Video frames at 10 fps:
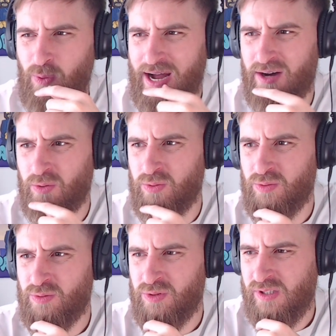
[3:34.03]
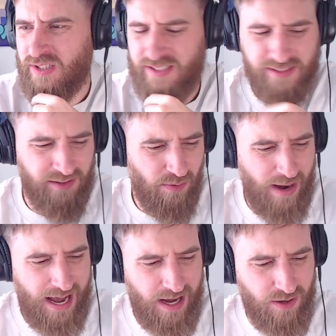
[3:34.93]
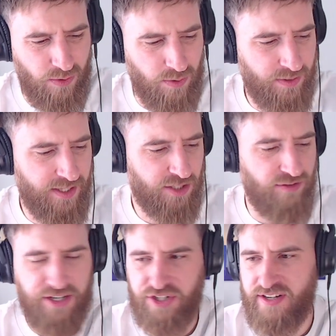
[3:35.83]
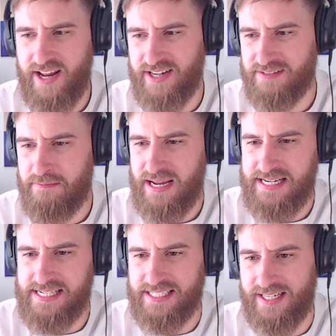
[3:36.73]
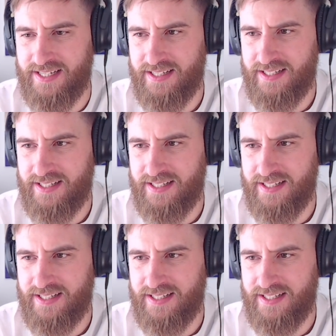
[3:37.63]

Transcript: Park the ride on bad. Wow, the aggression there is amazing.